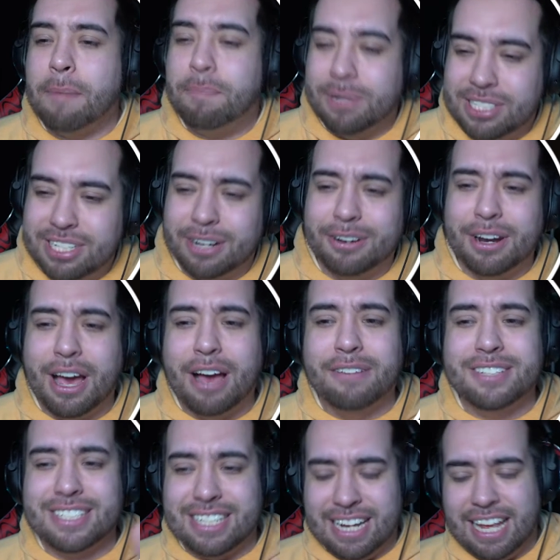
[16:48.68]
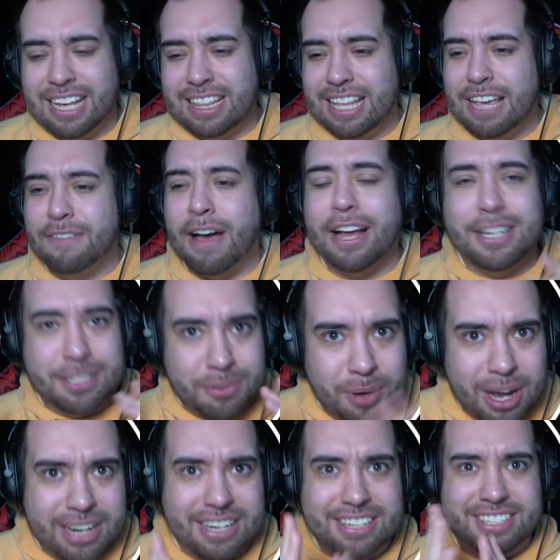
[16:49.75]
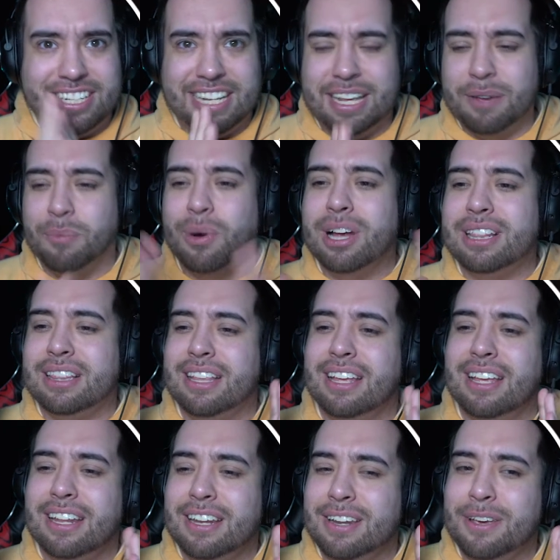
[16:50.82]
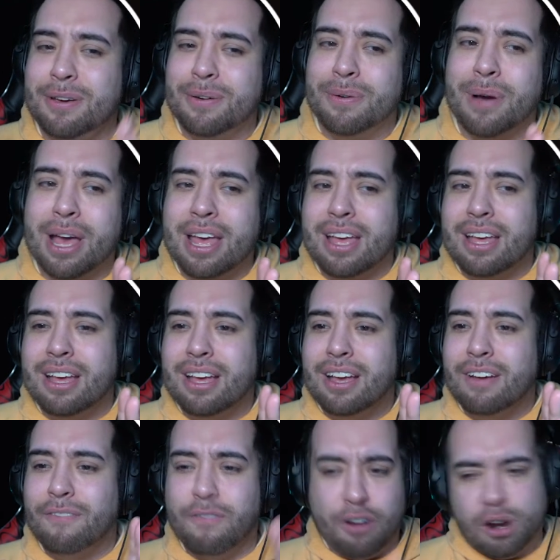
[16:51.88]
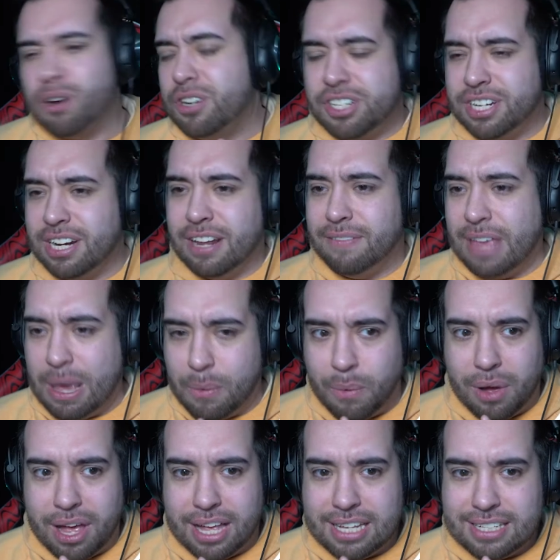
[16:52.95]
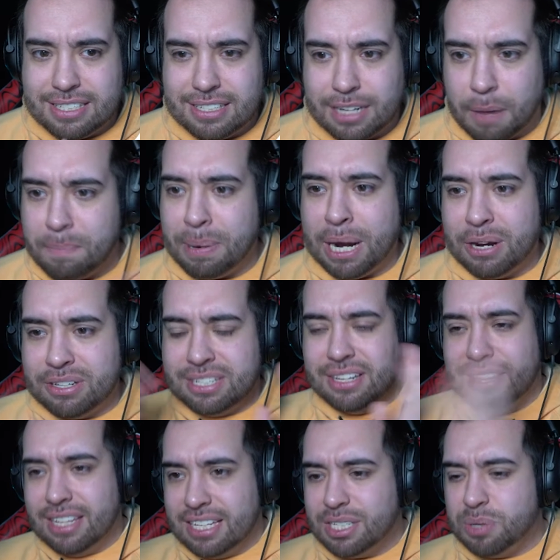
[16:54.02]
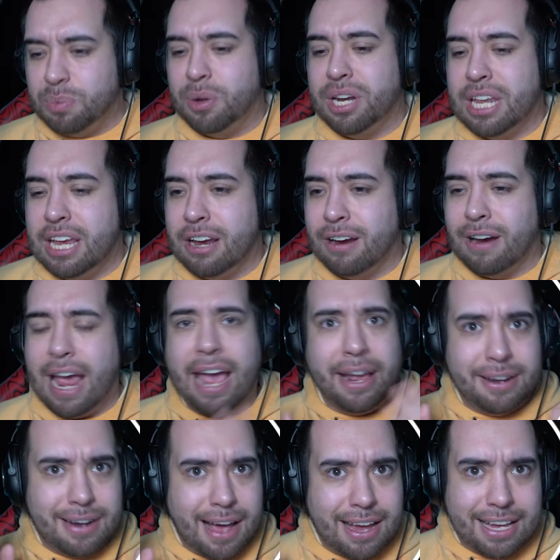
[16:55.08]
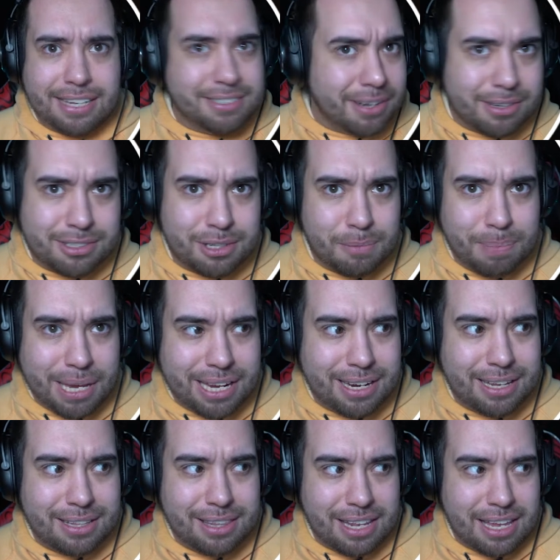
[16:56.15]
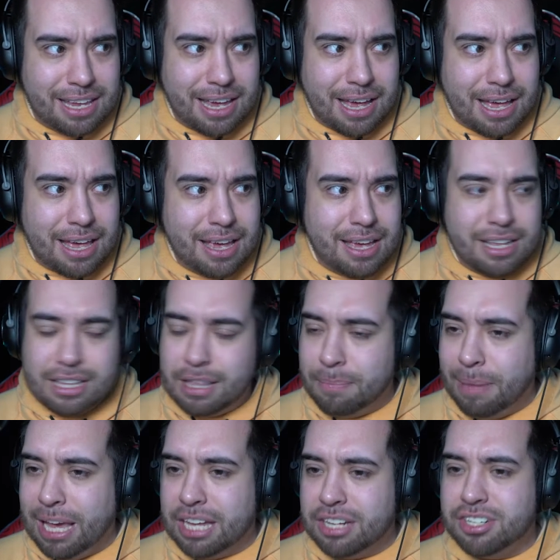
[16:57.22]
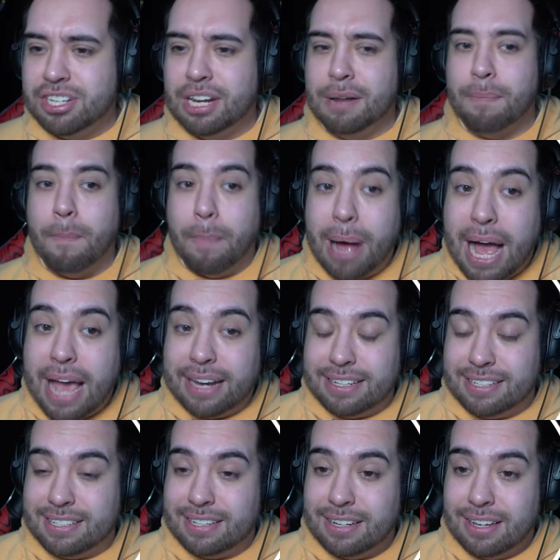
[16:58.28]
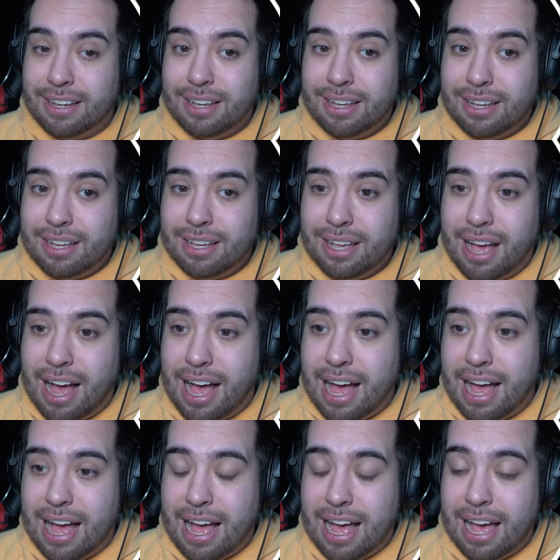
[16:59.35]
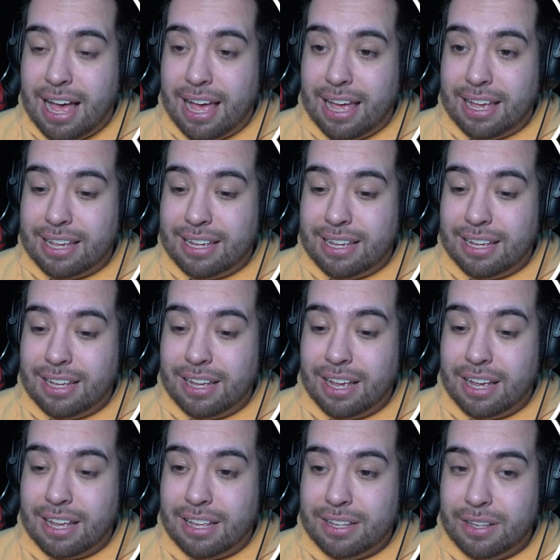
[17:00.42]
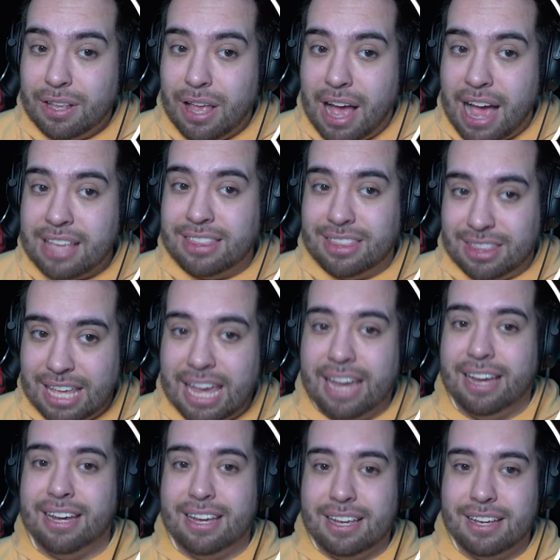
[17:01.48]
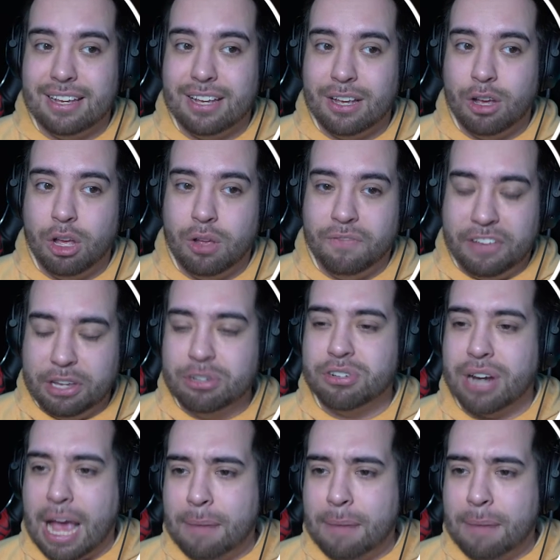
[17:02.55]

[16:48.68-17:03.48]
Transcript: episode of Sneak Thief. I just wanted to see what the new version of it was compared to this one here, and I guess also beating the uh, the mansion. But uh, I think future